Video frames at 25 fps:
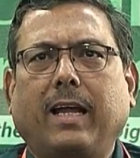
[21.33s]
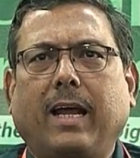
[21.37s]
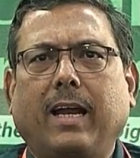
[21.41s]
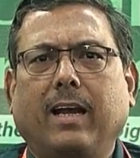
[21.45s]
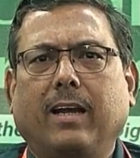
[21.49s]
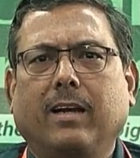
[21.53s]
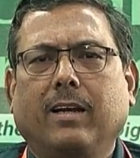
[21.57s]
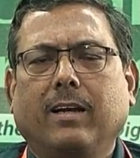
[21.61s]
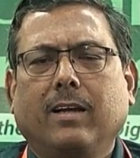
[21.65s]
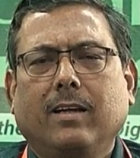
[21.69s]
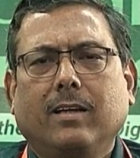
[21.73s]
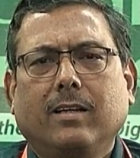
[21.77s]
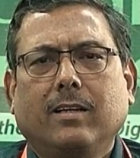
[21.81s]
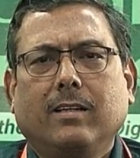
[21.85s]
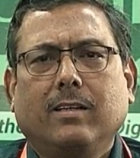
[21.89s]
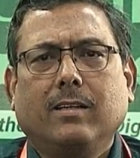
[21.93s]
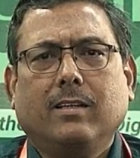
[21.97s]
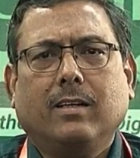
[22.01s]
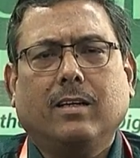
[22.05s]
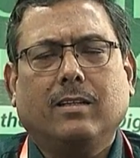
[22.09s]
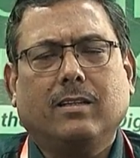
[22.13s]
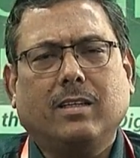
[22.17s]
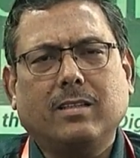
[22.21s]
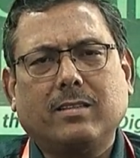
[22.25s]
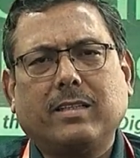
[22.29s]
And
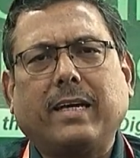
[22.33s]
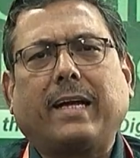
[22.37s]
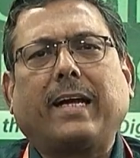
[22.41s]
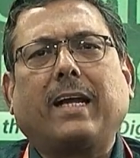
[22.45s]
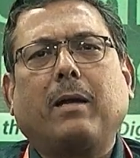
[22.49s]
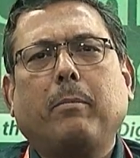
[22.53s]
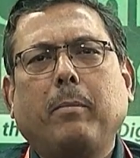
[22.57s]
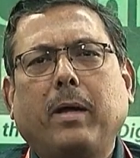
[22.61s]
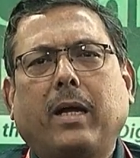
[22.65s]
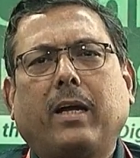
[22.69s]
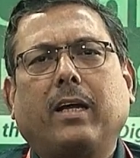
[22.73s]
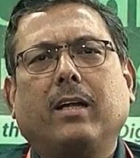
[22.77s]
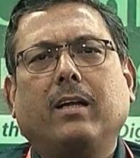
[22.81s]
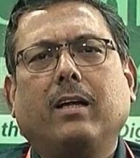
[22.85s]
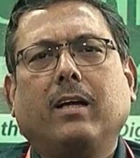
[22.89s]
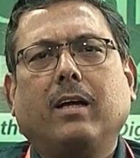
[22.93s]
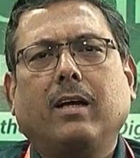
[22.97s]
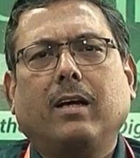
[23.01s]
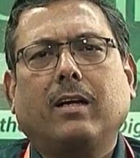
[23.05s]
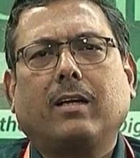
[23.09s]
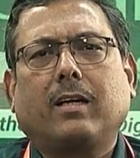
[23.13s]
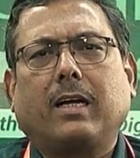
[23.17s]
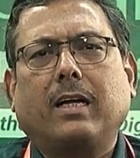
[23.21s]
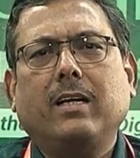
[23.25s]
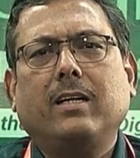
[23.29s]
this academic
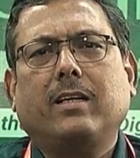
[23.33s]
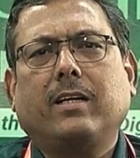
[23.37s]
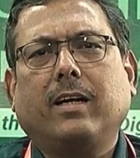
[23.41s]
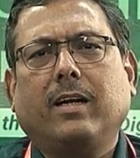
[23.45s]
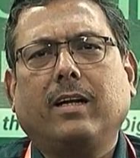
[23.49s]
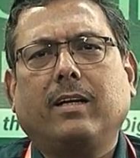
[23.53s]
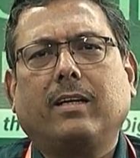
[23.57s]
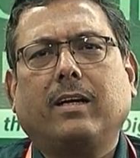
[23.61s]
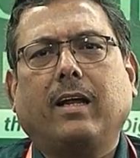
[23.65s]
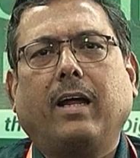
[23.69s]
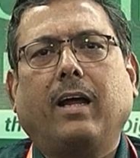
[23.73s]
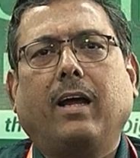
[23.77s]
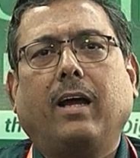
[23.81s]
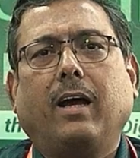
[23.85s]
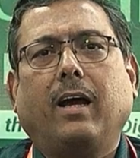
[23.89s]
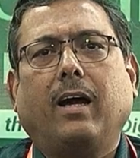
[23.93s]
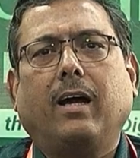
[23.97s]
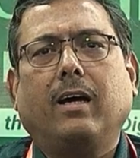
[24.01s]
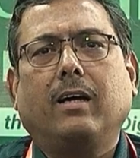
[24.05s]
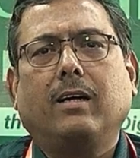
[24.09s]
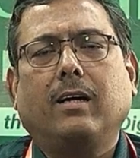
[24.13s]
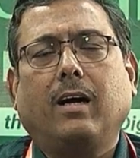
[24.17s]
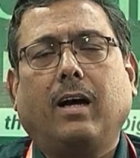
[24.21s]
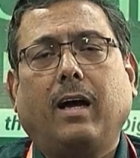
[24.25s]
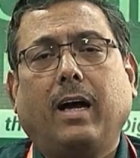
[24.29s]
content,
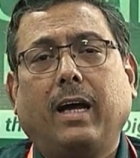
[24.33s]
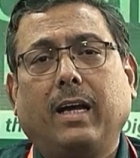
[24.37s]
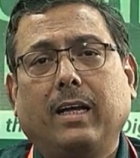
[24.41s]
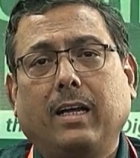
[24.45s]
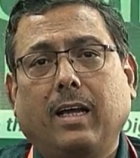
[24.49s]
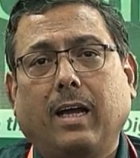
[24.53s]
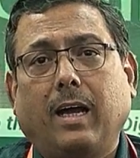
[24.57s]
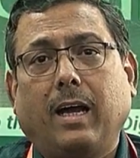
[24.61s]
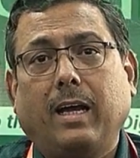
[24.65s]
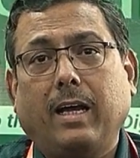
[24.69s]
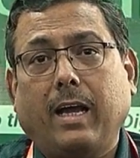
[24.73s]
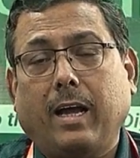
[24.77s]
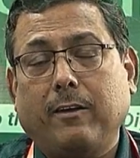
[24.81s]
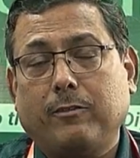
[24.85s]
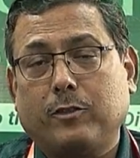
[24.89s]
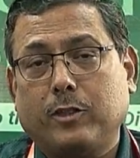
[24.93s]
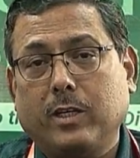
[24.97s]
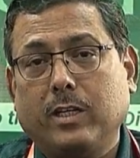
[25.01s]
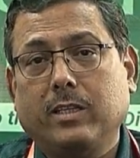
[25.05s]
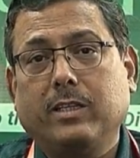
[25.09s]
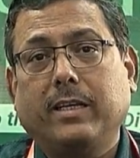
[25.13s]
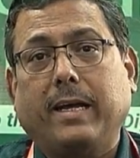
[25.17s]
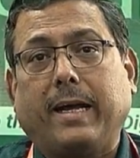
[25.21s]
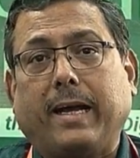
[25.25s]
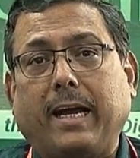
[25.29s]
I have
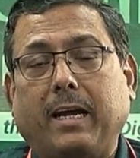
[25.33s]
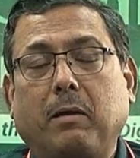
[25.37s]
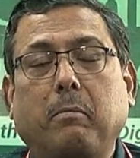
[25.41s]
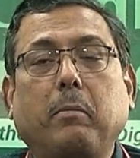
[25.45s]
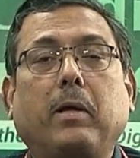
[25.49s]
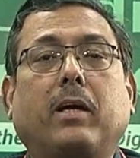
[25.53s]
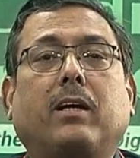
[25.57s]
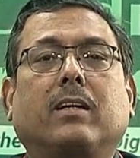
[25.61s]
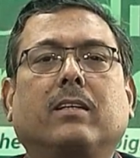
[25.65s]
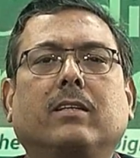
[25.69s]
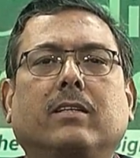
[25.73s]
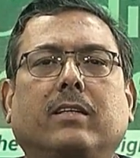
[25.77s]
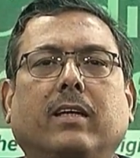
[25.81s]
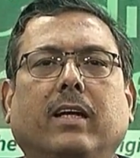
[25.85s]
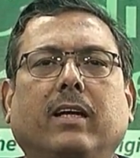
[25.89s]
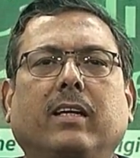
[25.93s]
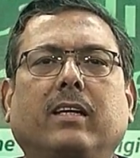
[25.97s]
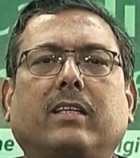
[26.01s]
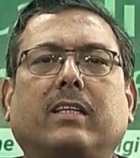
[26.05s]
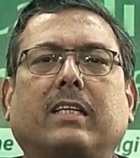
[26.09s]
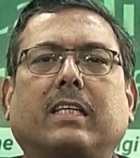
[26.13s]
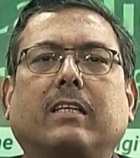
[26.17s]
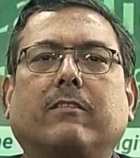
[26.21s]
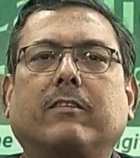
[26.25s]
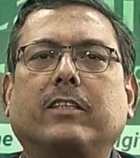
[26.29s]
seen the academic content,
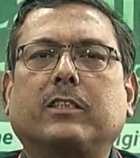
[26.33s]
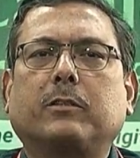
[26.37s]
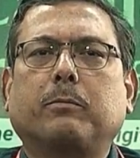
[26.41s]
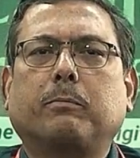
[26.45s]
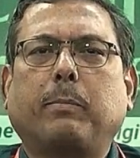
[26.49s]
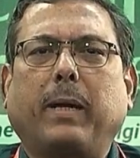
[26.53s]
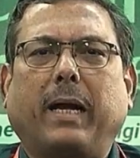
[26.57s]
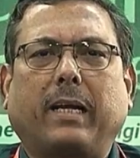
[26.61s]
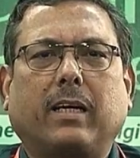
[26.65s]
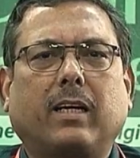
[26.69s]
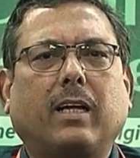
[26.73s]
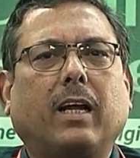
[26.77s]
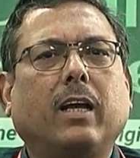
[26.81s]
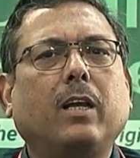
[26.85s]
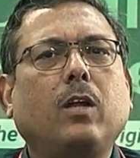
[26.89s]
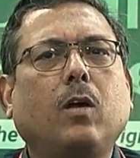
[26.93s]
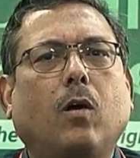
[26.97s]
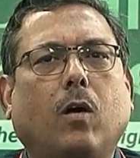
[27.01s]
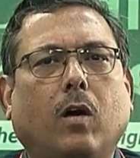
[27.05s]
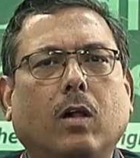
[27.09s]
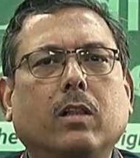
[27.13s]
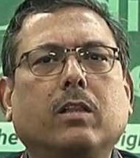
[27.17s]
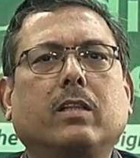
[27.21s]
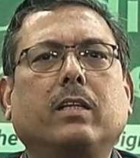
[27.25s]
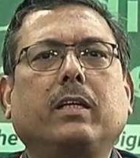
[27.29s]
it covers practically
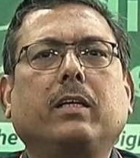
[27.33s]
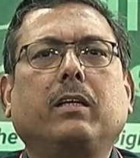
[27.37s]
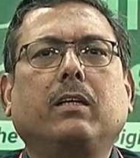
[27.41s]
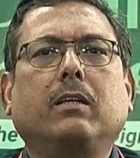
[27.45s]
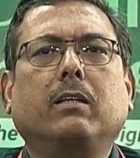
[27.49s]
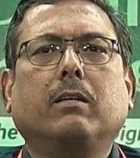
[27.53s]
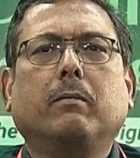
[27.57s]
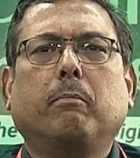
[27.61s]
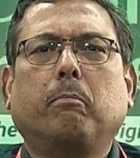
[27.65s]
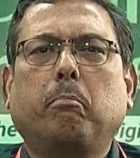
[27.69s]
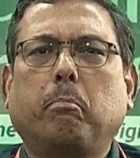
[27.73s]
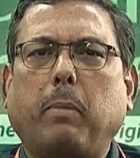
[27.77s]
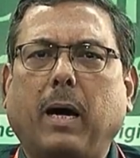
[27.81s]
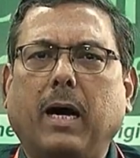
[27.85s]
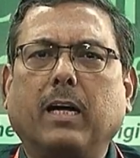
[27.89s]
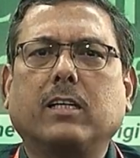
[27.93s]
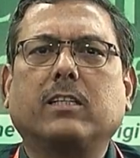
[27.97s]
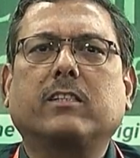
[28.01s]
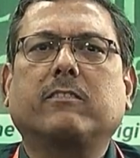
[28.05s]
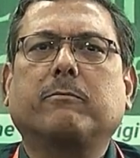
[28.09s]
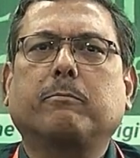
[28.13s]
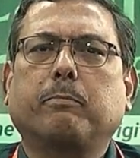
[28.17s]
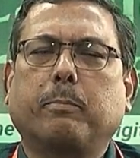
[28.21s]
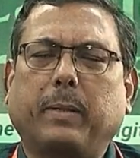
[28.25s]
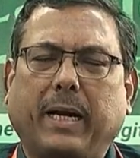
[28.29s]
all the
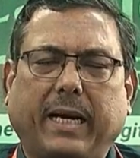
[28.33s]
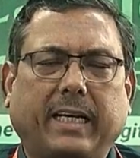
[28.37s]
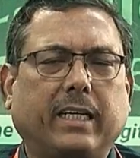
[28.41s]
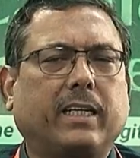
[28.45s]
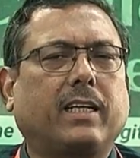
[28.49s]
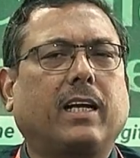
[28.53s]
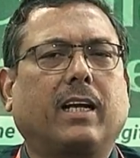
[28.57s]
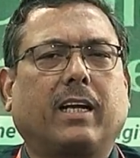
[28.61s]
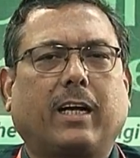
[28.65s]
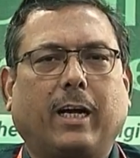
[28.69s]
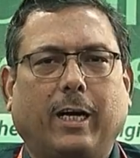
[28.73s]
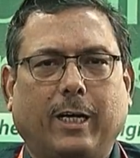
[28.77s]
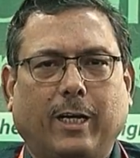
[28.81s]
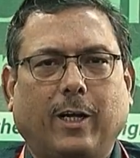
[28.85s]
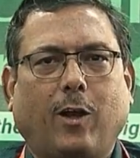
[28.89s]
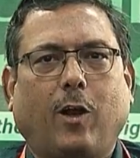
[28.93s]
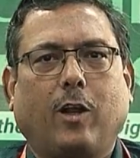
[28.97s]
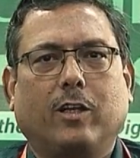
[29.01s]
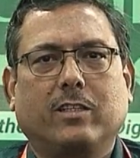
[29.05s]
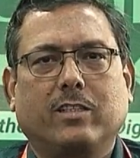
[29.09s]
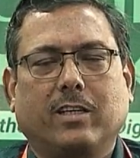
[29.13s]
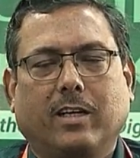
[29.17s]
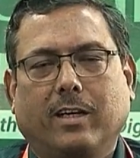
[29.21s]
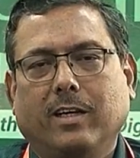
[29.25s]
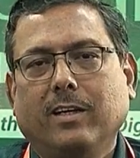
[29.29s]
part of practical
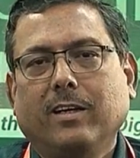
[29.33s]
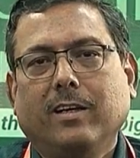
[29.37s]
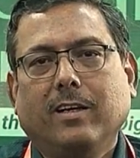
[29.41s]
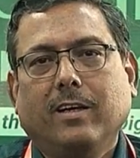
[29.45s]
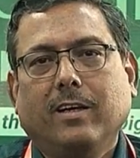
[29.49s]
cardiology.